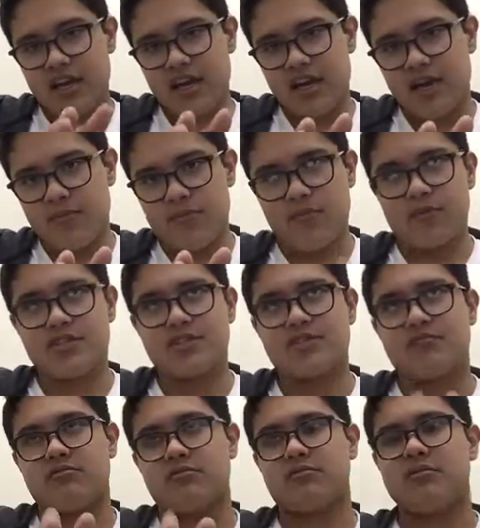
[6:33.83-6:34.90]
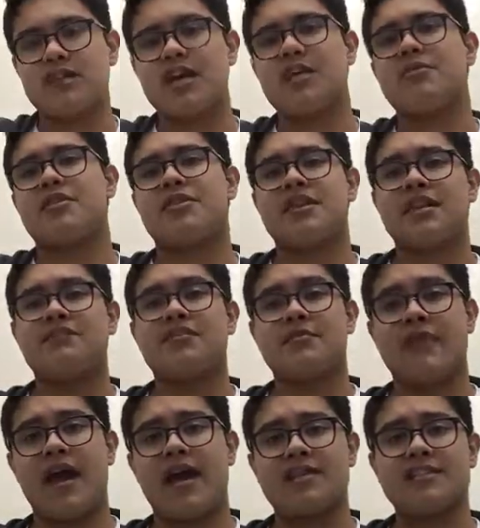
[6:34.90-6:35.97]
abortion will become a thing of the
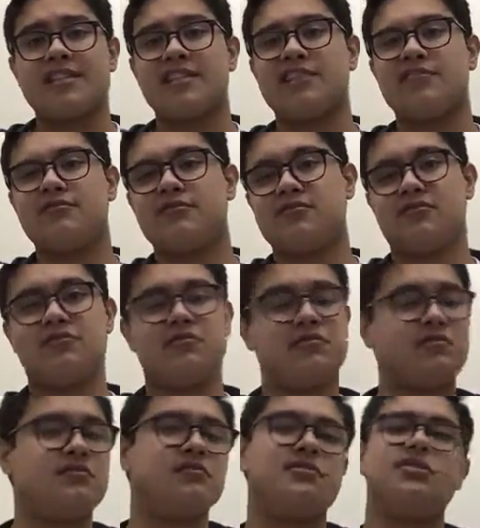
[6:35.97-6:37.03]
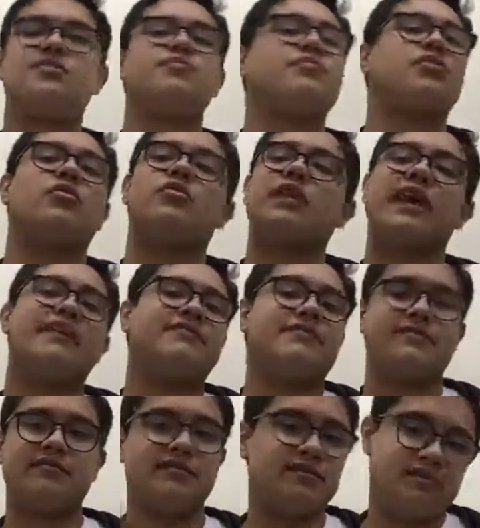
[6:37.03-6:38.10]
past, and it will just pro-life.
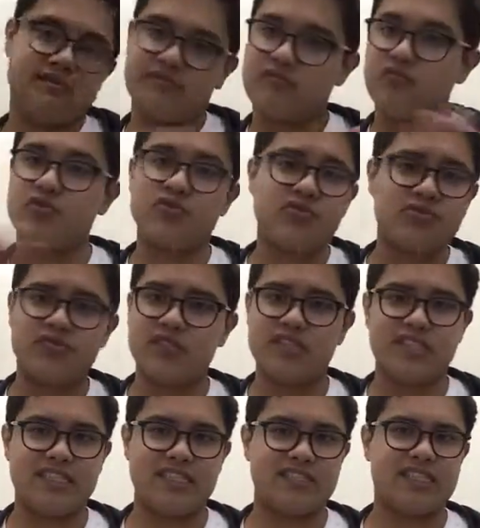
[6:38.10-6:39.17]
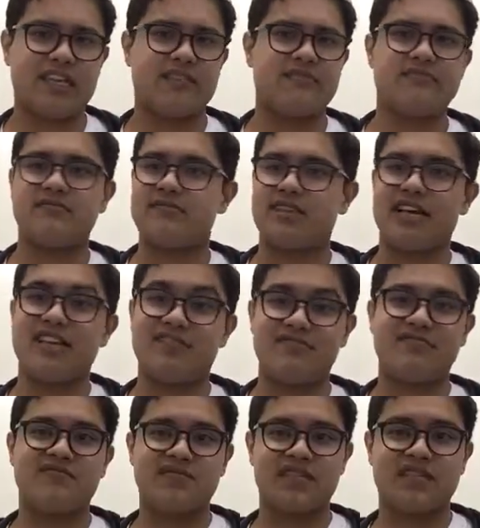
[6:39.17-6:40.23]
It's really is like kind of
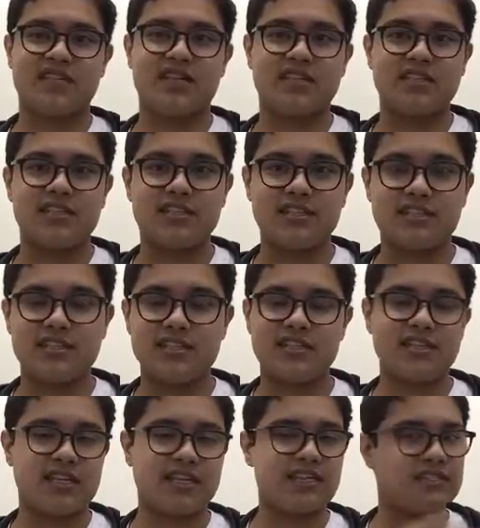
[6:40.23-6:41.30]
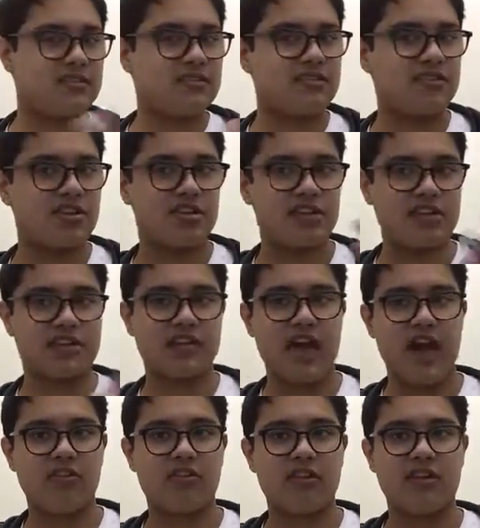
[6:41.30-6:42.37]
disgusting to see. It's like, if you're gonna
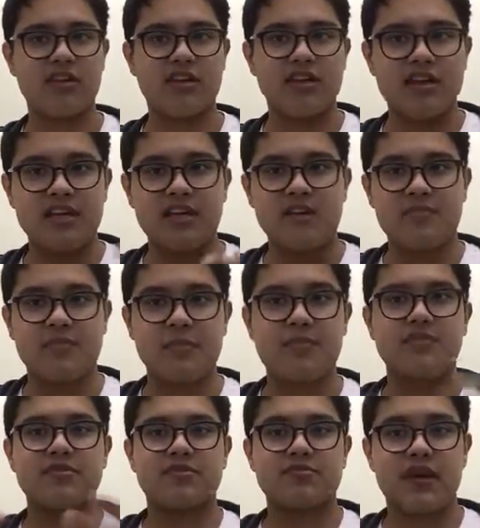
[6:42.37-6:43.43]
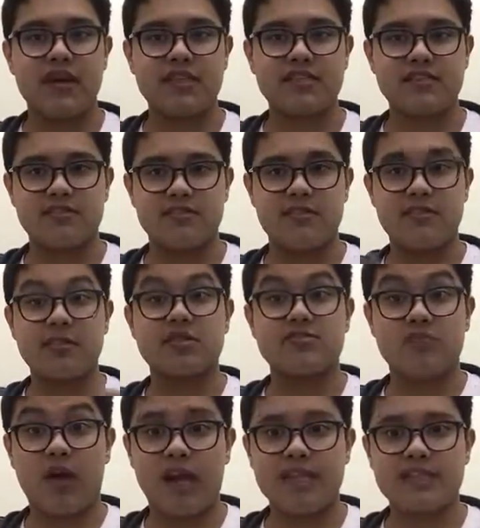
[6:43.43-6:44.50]
outlaw people's rights, women's
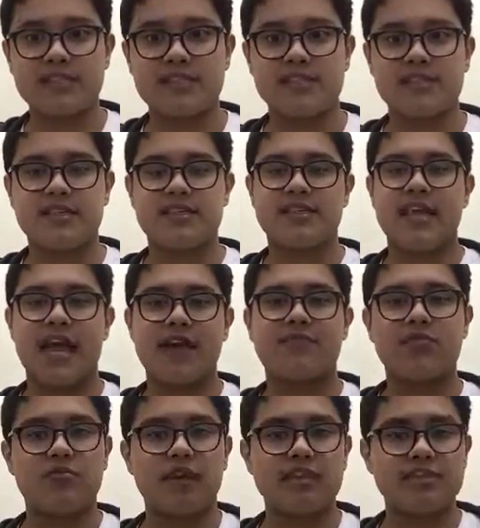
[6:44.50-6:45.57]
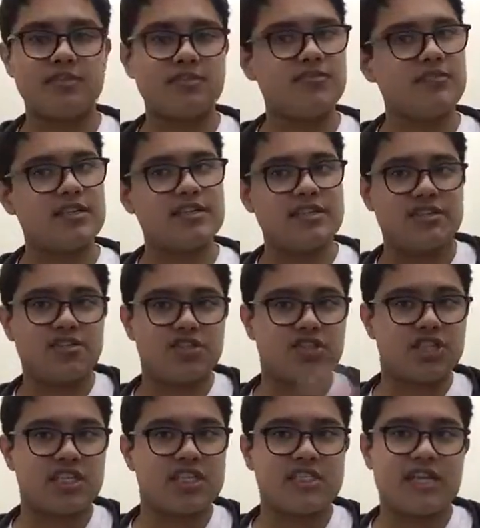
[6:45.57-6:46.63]
rights, they have the right to do this, and you're
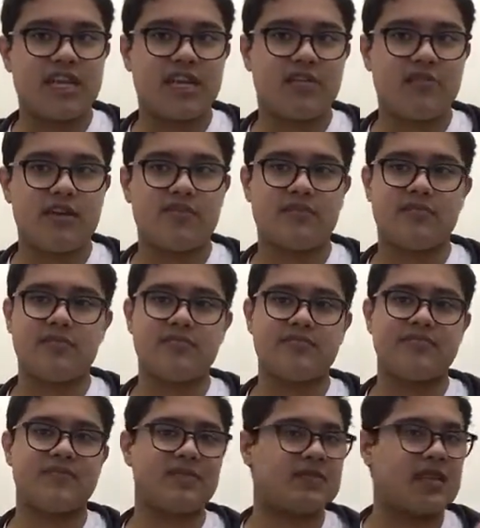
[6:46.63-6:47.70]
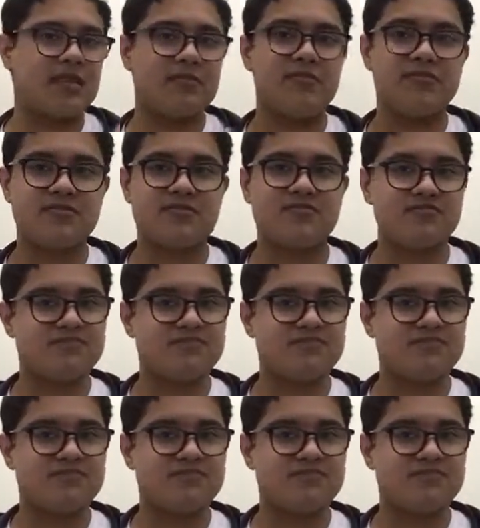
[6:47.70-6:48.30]
just gonna take it away from them. It was